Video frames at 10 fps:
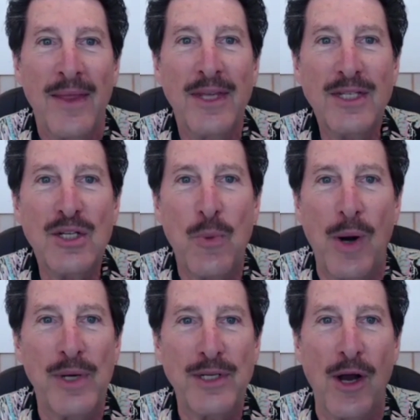This is where
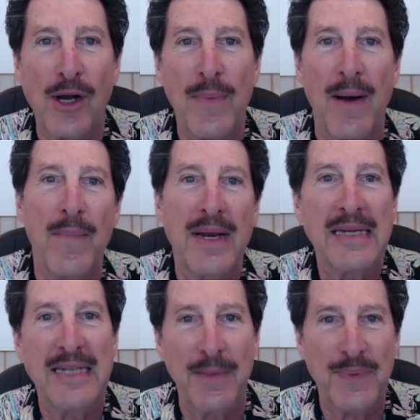we talk about
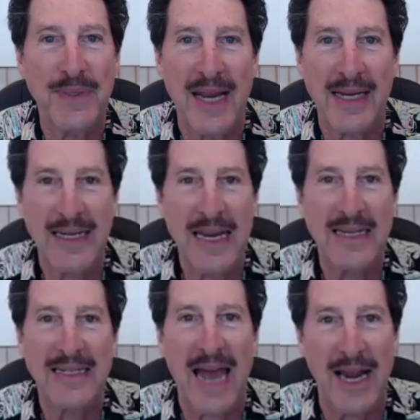money tips,
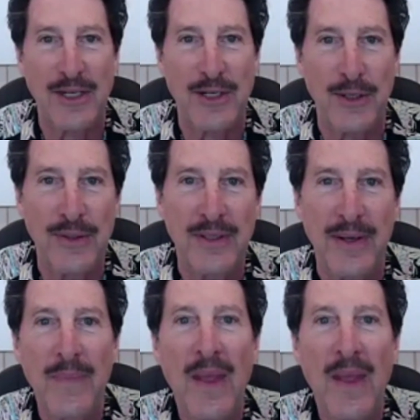techniques, attitudes,